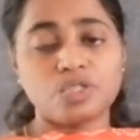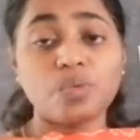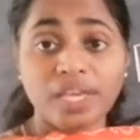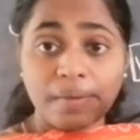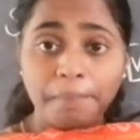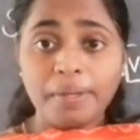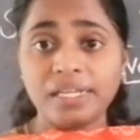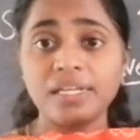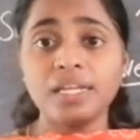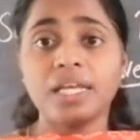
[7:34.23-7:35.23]
So we
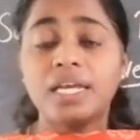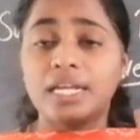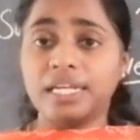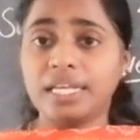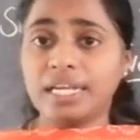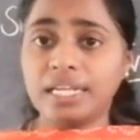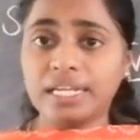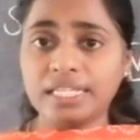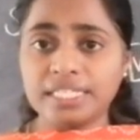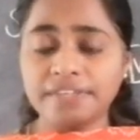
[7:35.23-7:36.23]
completed
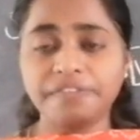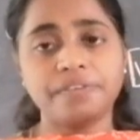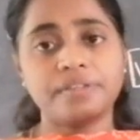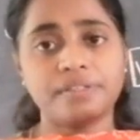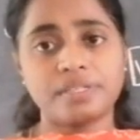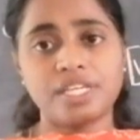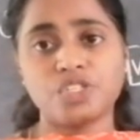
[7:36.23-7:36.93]
declarative,